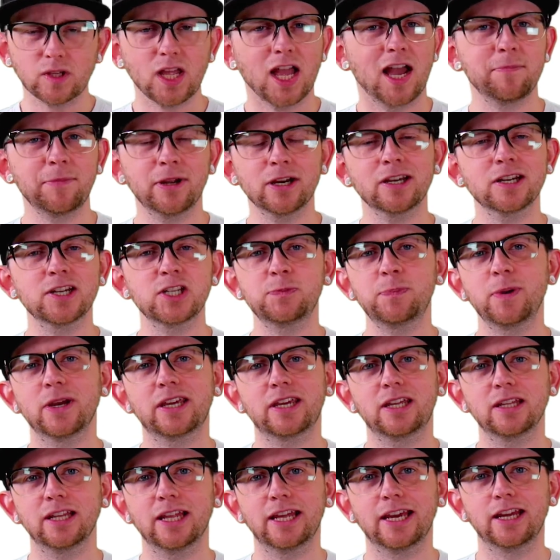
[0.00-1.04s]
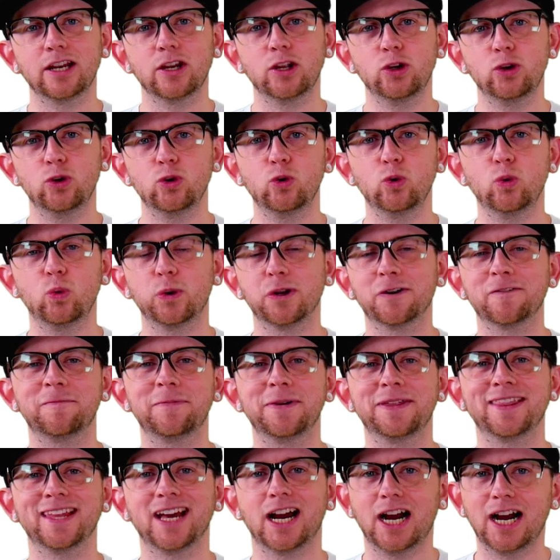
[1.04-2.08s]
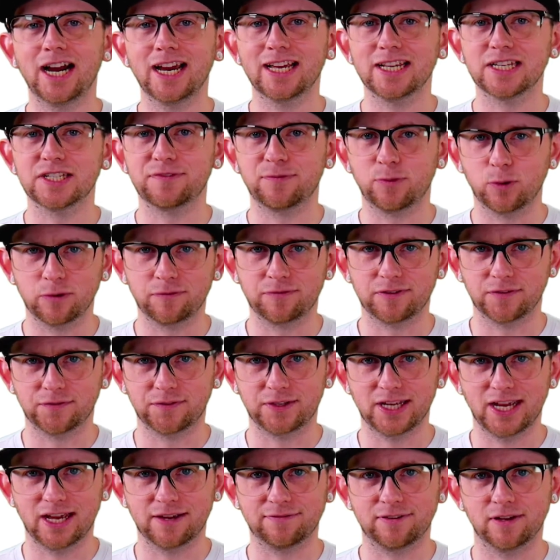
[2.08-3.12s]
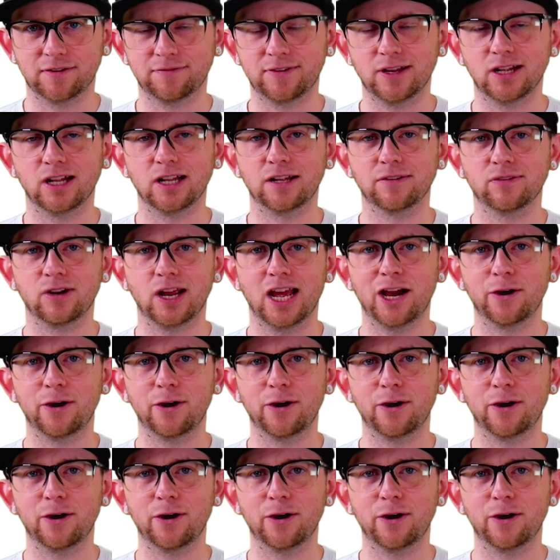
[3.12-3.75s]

I'm not going to speculate who would have been the highest 450 FFL,